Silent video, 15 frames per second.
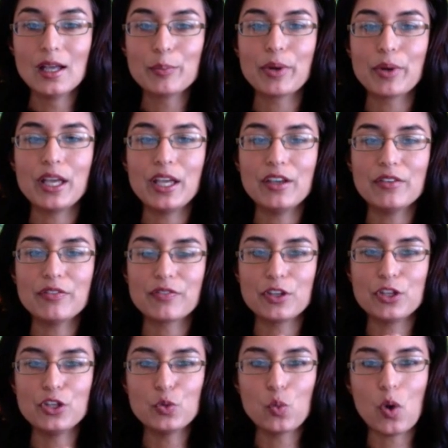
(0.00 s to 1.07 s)
But if
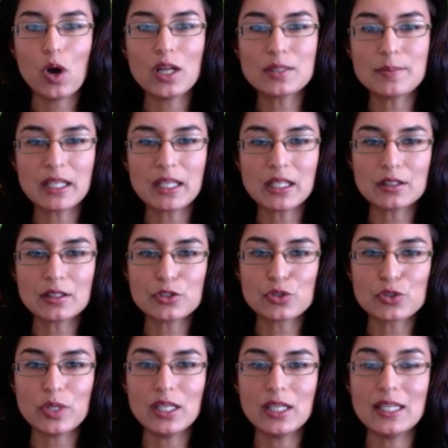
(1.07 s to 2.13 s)
you want to make it a little
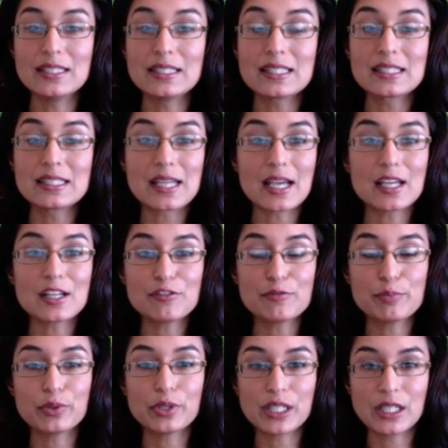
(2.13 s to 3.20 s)
sweet, instead of
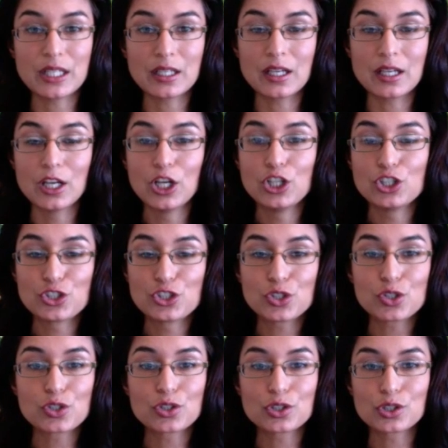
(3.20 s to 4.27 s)
putting
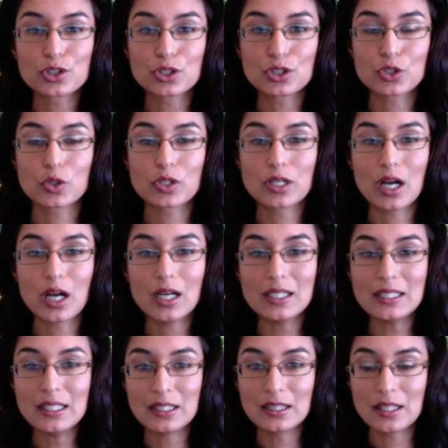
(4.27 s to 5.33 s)
sugar or
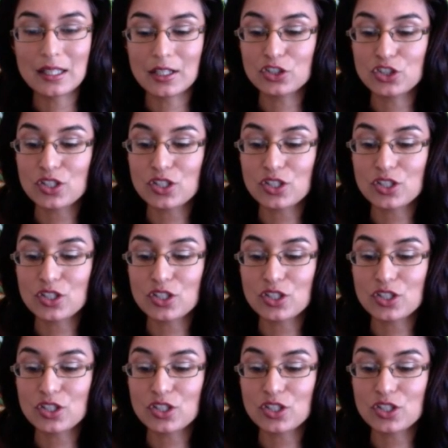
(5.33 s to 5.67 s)
honey in there,